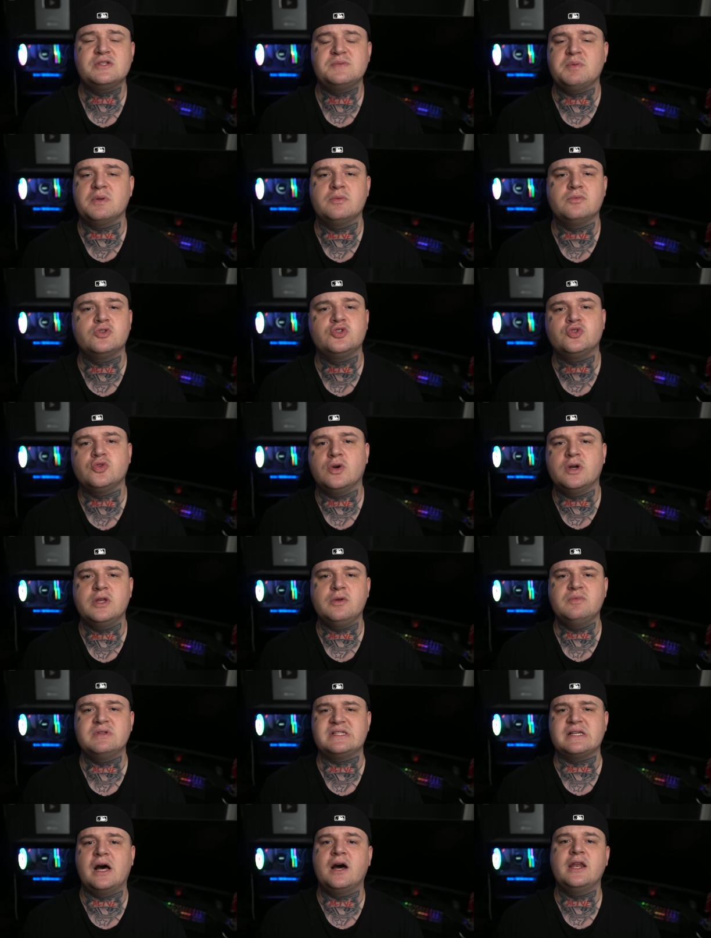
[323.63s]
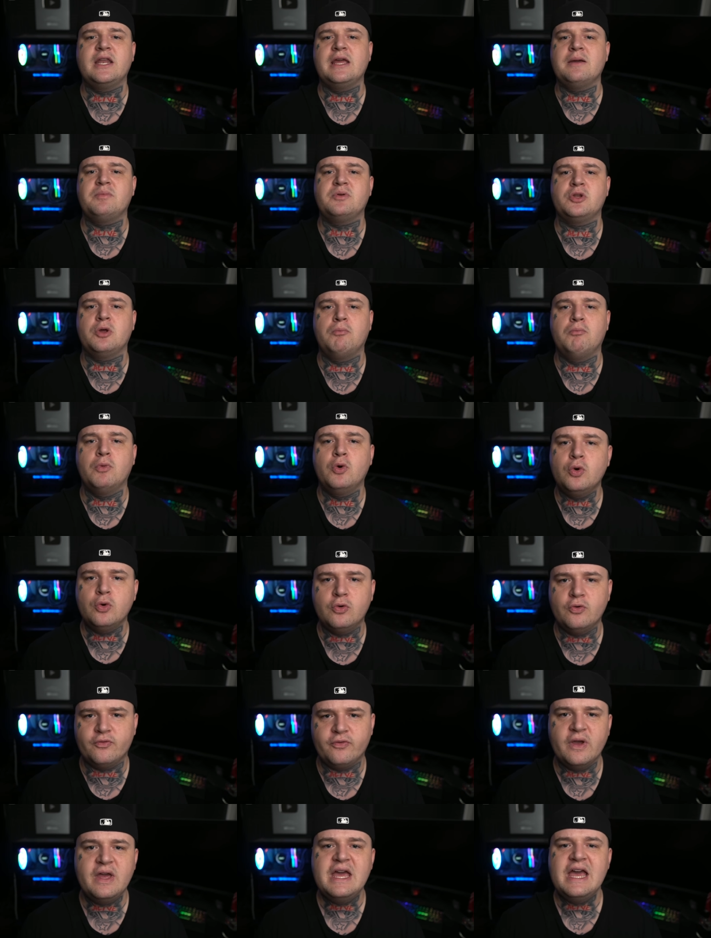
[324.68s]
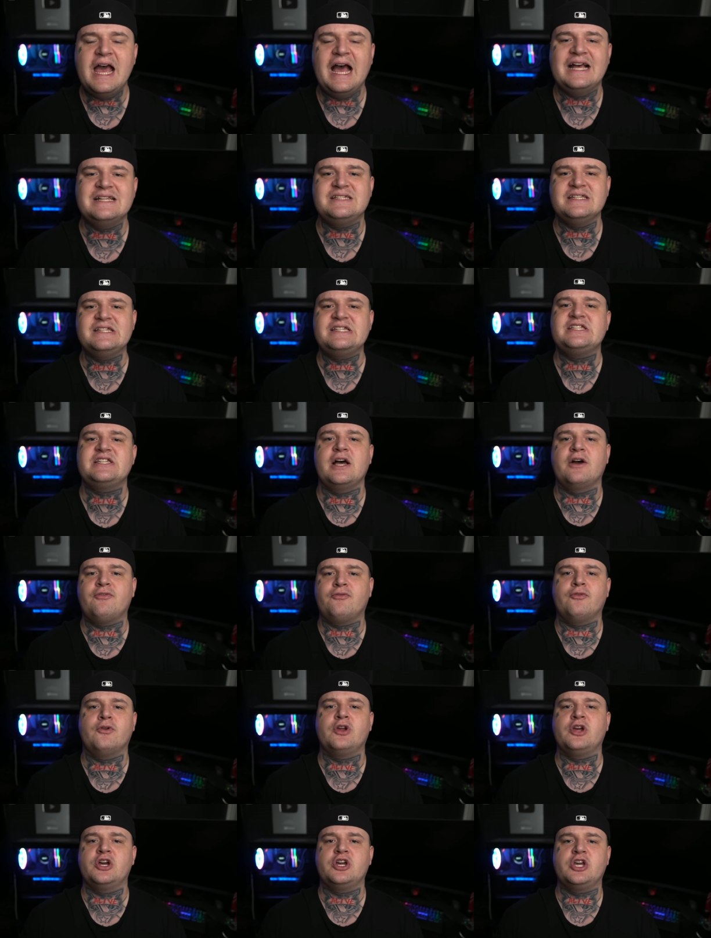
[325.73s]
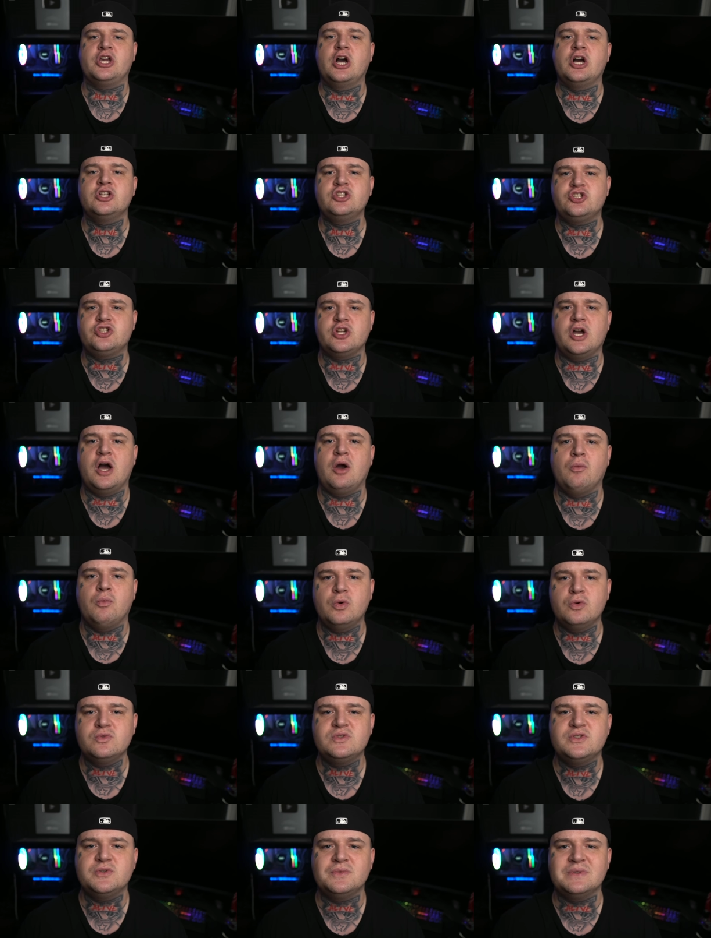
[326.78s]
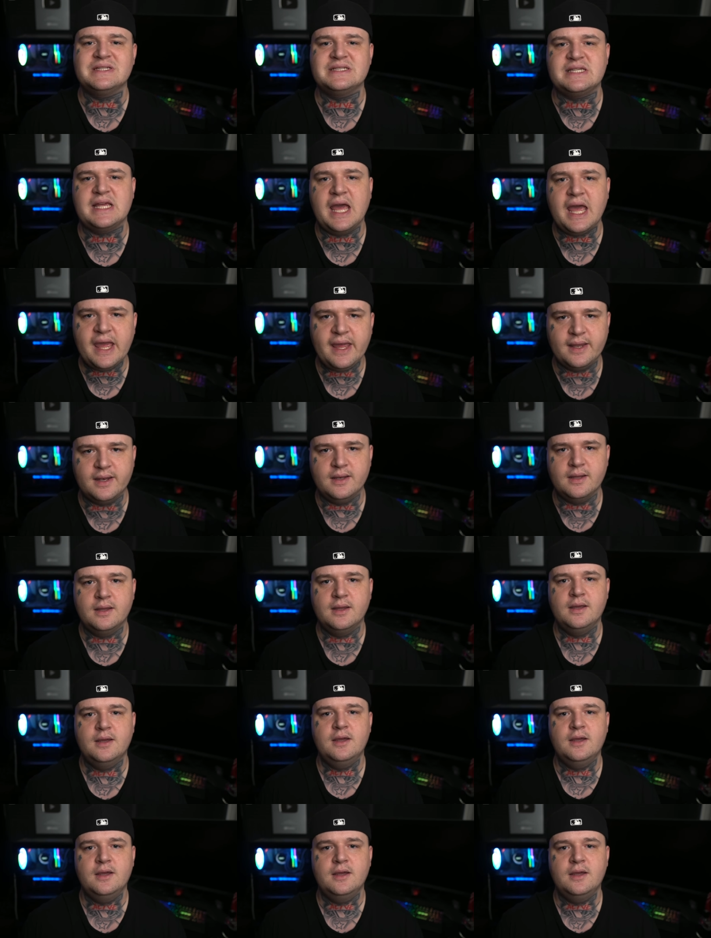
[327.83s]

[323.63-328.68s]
but I'm sure he was unable to move as he's suffering a gunshot wound to his head.